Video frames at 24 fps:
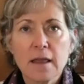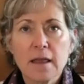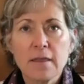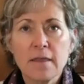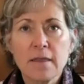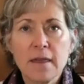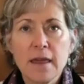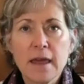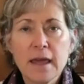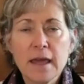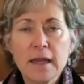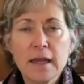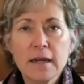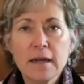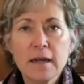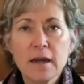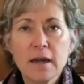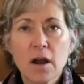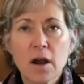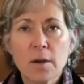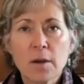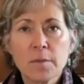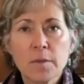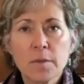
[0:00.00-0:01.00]
then
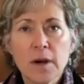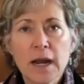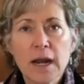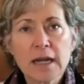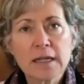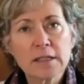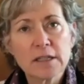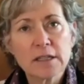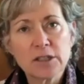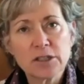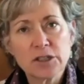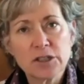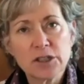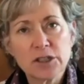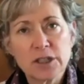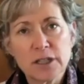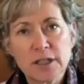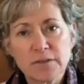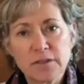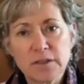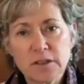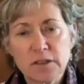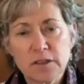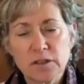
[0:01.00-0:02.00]
our practice
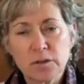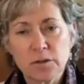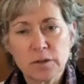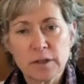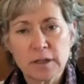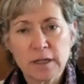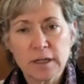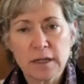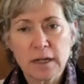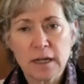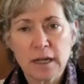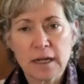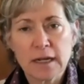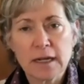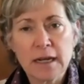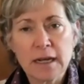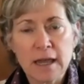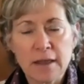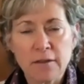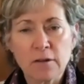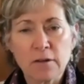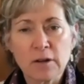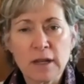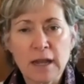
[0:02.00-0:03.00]
shifts to
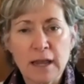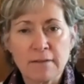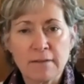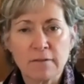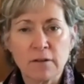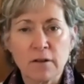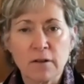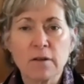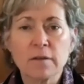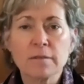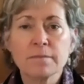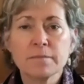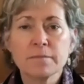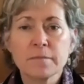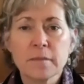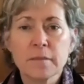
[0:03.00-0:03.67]
another level.